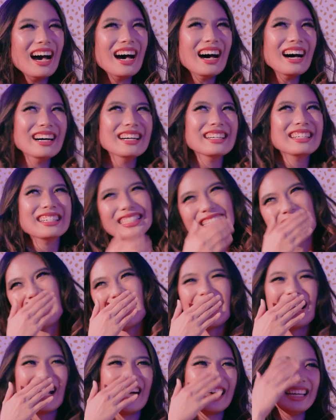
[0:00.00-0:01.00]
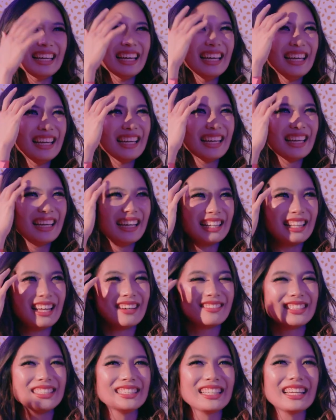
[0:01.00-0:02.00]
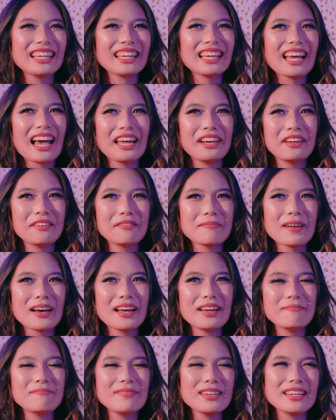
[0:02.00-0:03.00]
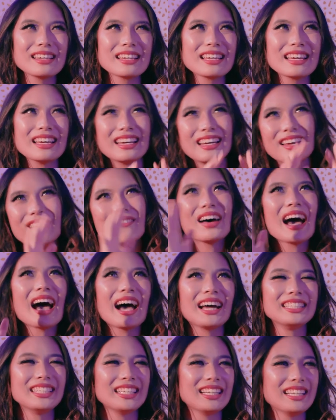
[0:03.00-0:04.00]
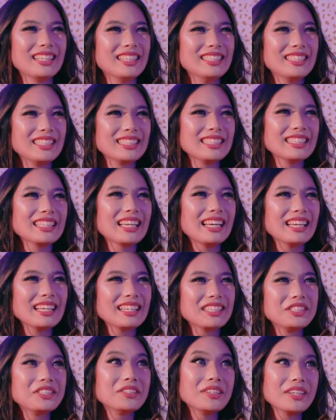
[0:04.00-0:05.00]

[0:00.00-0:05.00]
oh yeah, that was like kind of my big passion or just like dream.